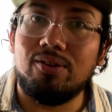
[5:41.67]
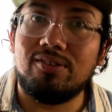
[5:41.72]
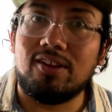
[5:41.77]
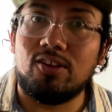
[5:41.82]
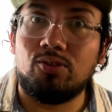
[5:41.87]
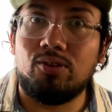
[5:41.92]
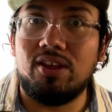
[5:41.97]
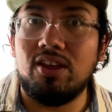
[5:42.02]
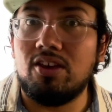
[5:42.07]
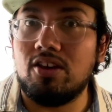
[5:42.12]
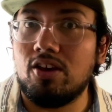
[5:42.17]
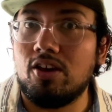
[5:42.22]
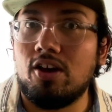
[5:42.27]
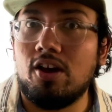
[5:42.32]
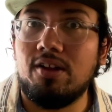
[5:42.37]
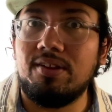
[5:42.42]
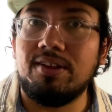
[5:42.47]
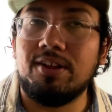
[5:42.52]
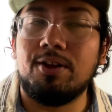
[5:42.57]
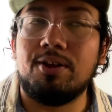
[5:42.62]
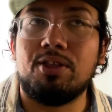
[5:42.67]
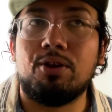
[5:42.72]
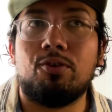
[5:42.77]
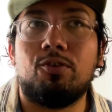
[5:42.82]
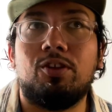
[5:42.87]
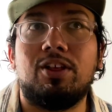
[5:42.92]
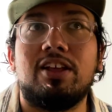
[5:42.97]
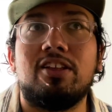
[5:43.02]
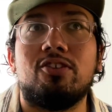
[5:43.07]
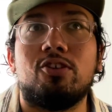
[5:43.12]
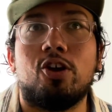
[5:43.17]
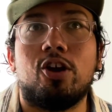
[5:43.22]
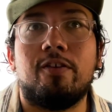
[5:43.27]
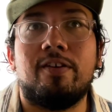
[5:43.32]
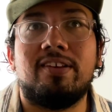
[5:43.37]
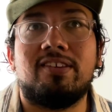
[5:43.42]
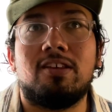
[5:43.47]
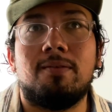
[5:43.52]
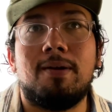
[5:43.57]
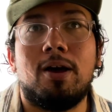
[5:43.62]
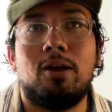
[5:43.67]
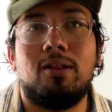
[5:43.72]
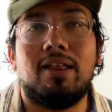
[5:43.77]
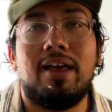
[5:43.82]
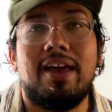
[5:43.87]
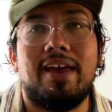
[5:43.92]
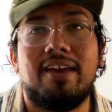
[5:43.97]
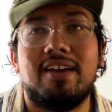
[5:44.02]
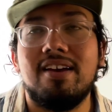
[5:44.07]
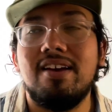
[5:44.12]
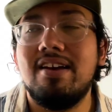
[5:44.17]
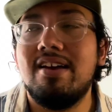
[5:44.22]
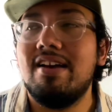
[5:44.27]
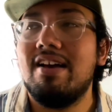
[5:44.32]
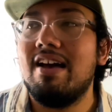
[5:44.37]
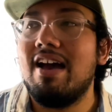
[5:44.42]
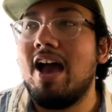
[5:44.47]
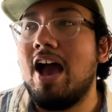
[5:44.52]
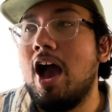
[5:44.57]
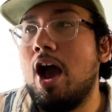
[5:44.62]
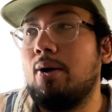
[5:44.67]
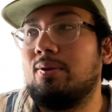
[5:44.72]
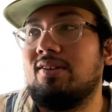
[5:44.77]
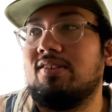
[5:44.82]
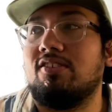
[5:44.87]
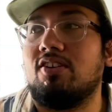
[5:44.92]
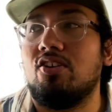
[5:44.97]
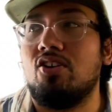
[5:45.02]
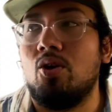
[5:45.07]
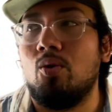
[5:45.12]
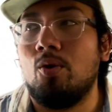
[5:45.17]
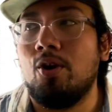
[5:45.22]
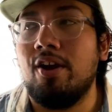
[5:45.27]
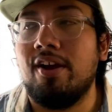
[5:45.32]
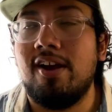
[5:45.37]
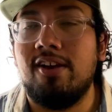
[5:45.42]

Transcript: So that's really good. You know, they're really nervous about like how this is gonna work.